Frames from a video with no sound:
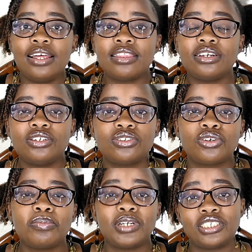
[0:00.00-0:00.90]
Thank you
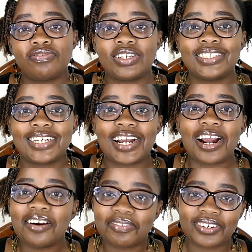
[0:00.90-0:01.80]
so much, Vatika
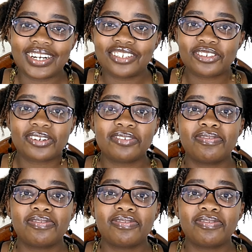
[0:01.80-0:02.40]
Afro Natural,